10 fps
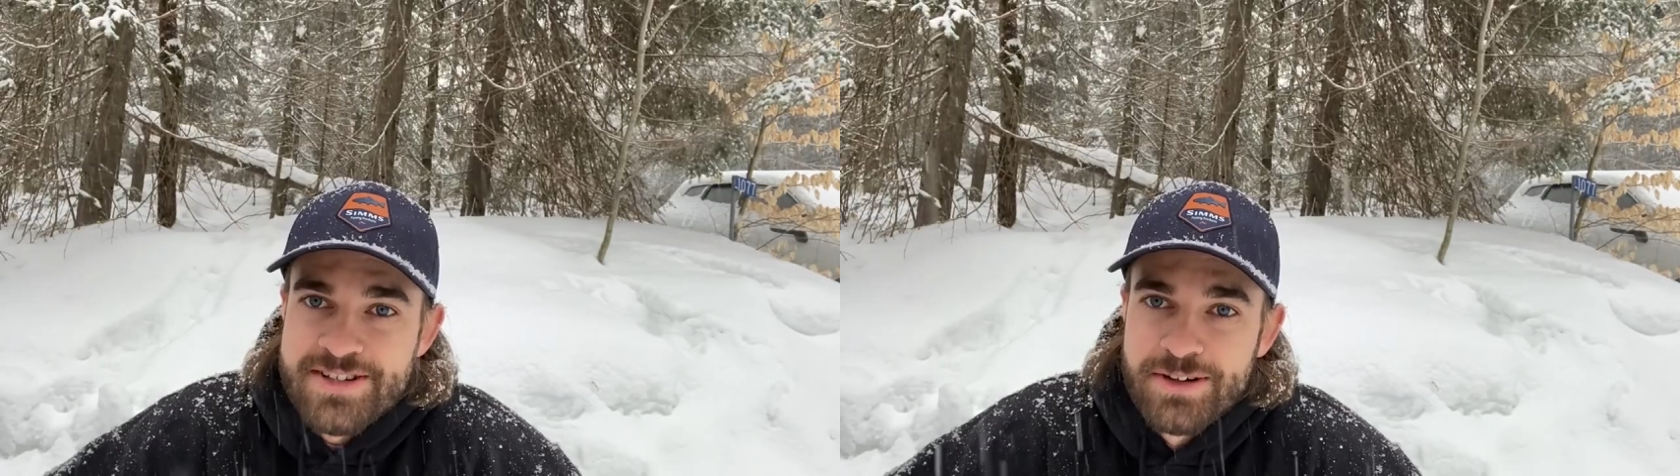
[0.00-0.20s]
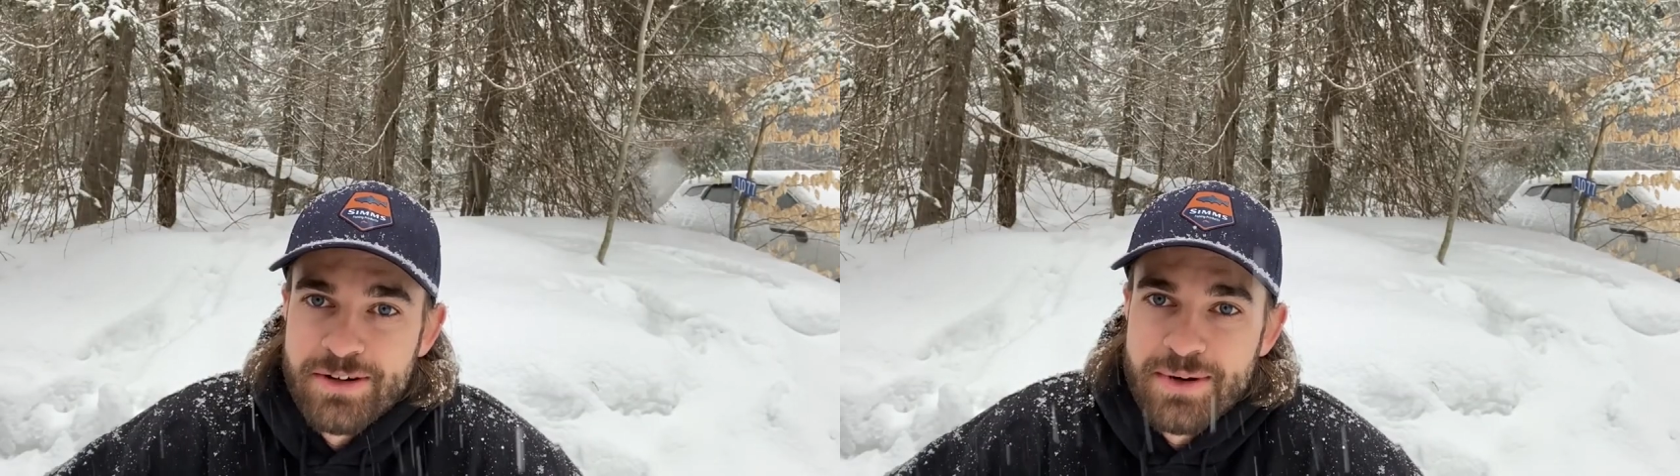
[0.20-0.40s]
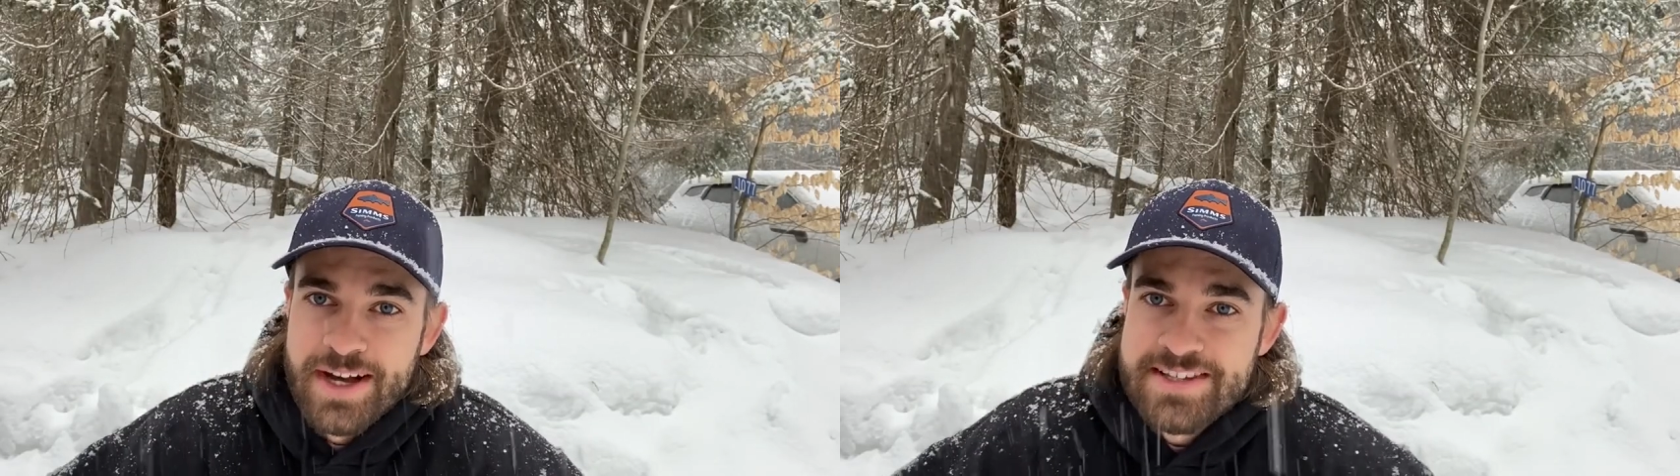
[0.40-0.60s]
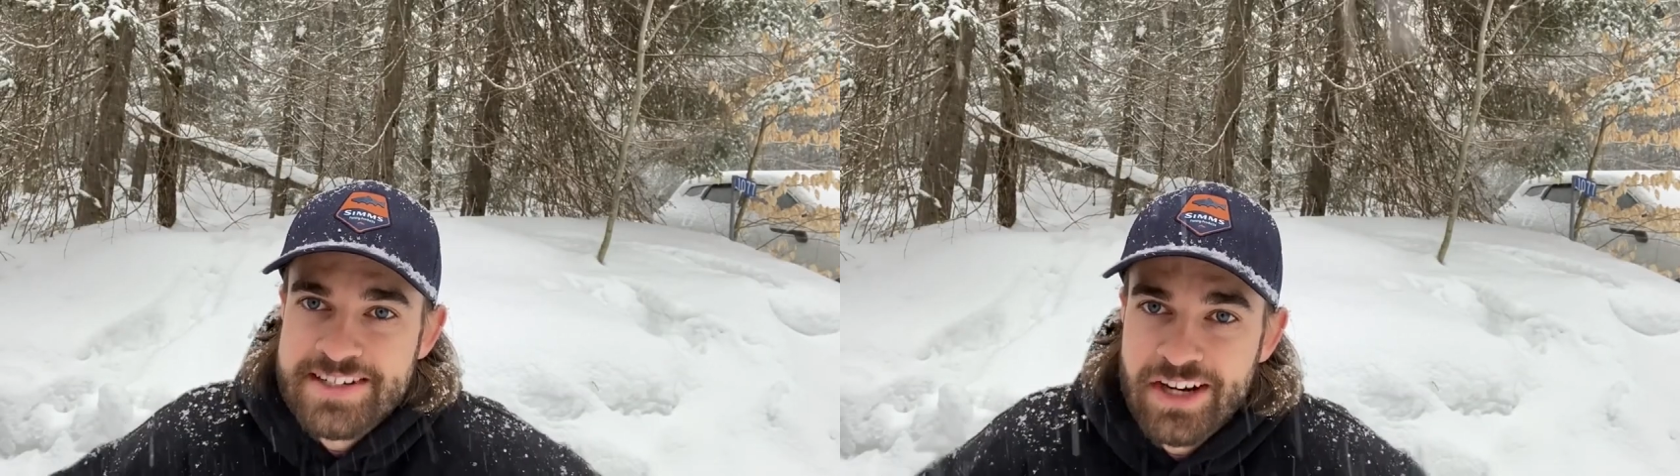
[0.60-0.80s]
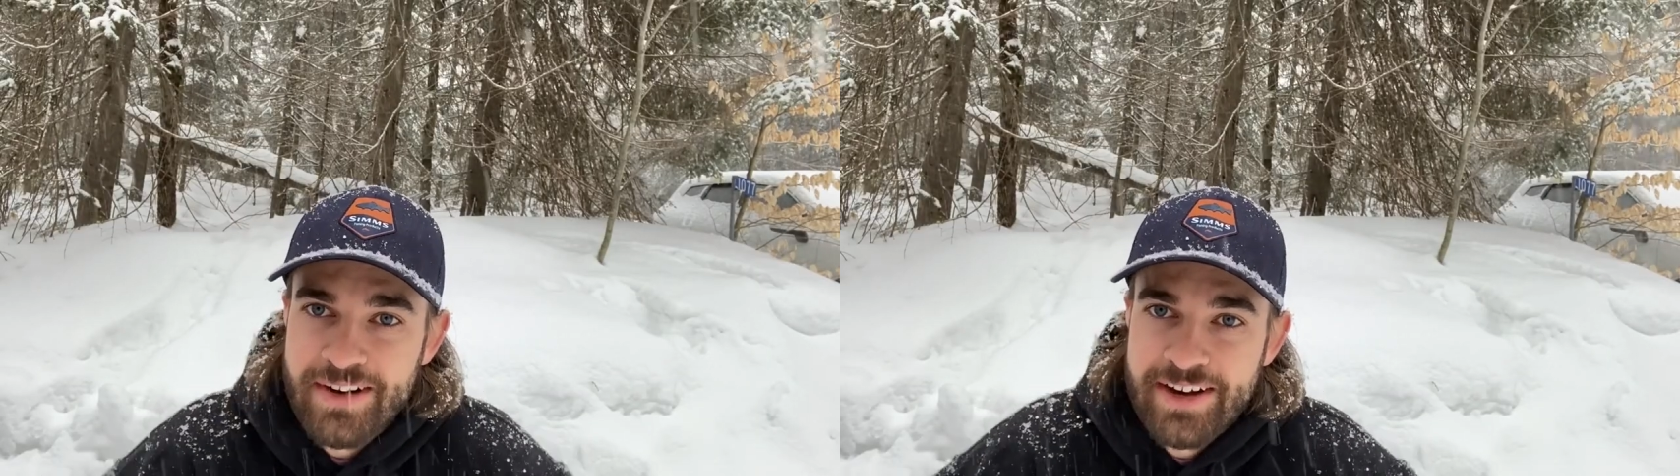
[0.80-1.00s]
So uh,
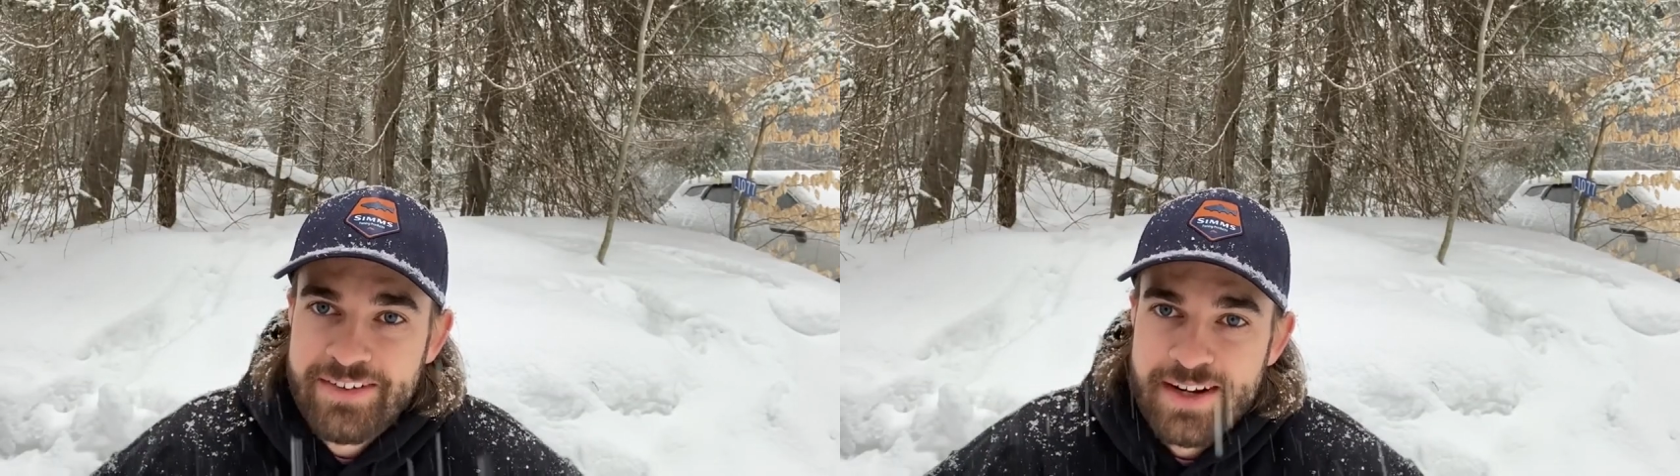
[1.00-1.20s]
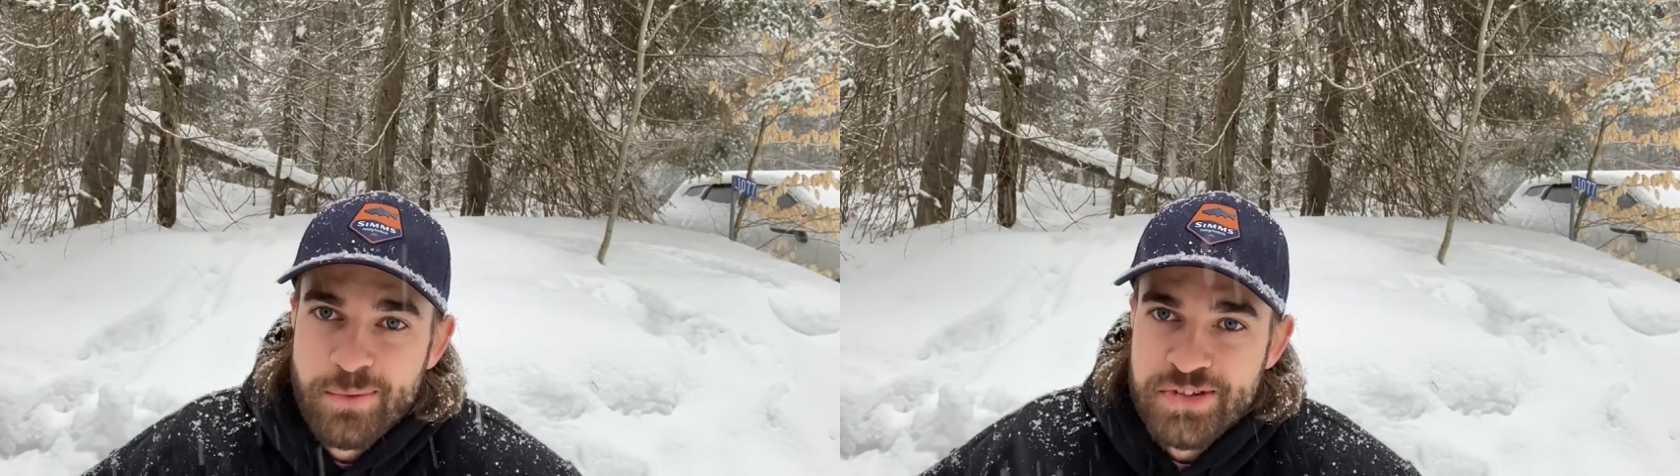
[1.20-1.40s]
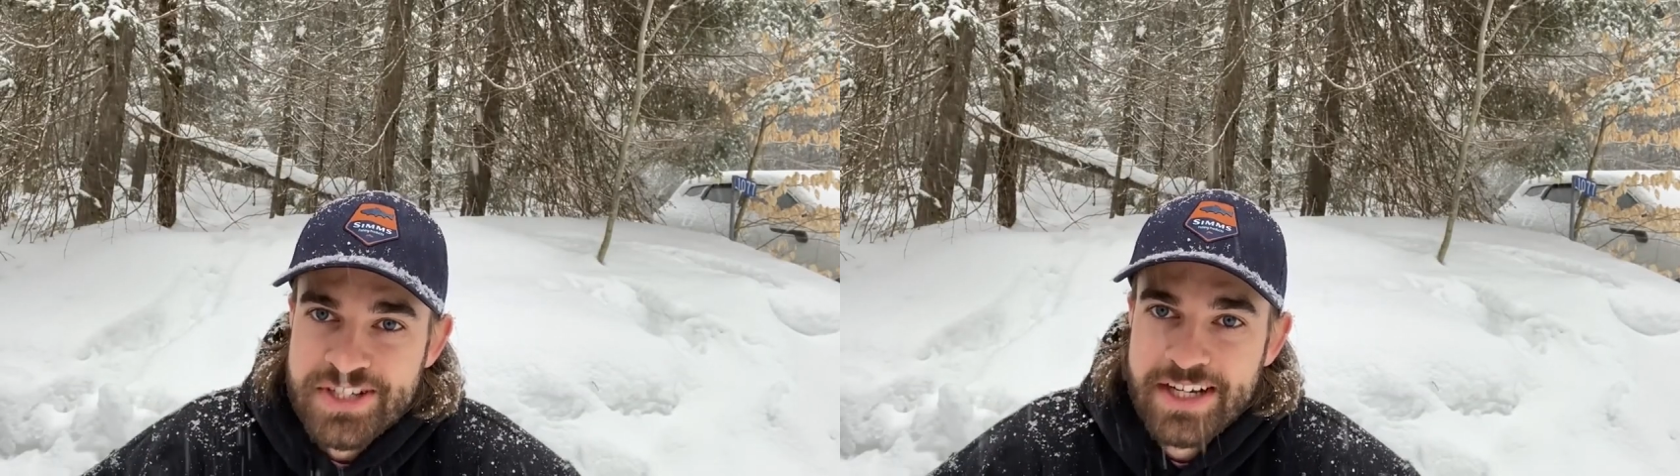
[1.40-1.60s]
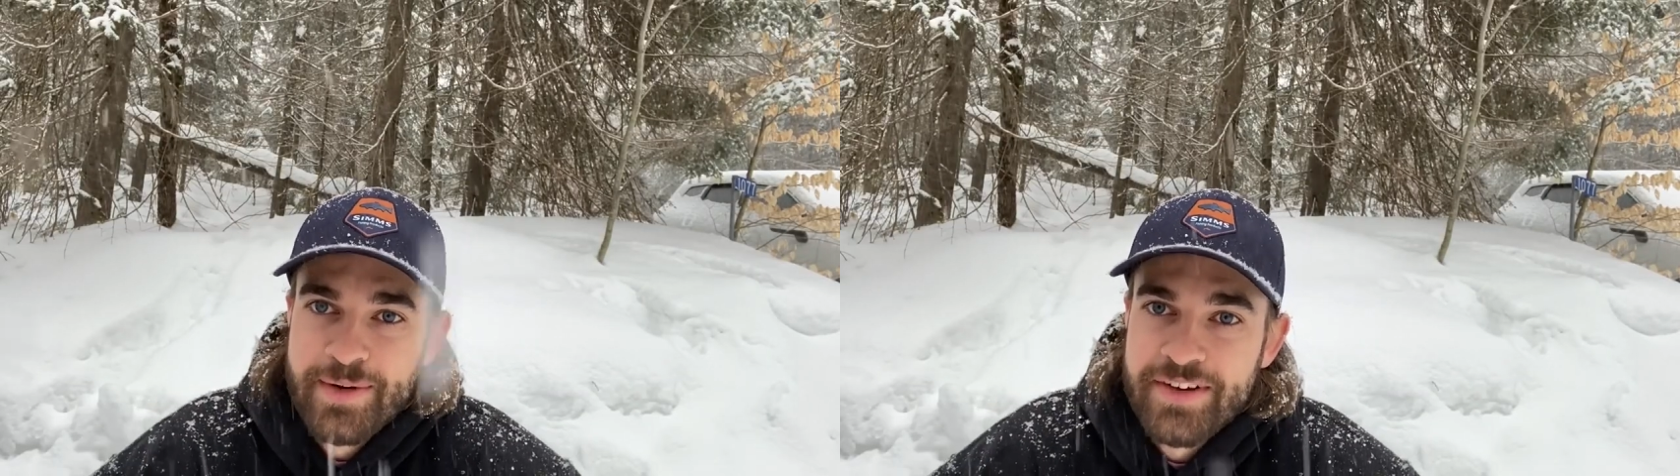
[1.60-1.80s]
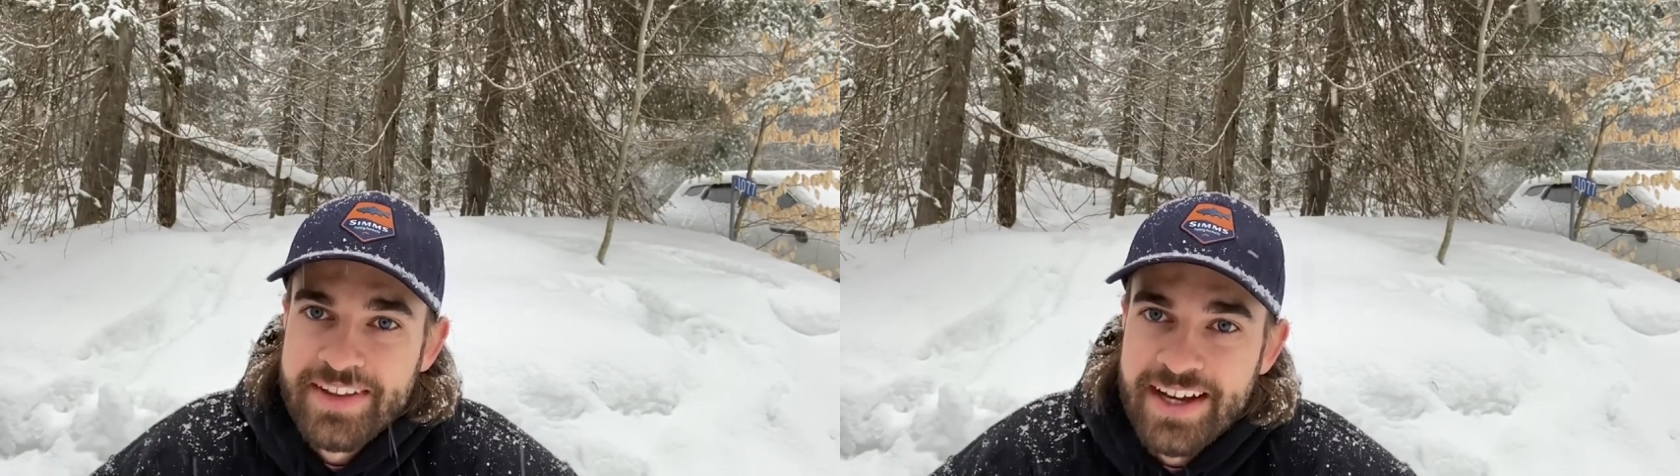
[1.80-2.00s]
stick around and we'll see
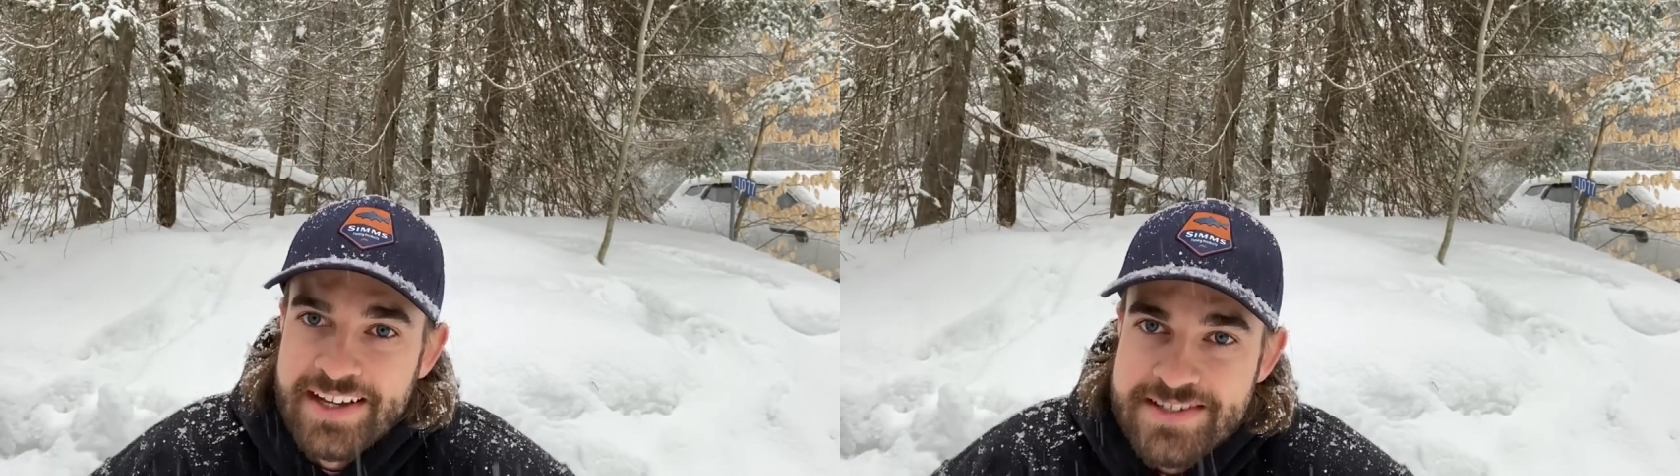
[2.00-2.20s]
you out on the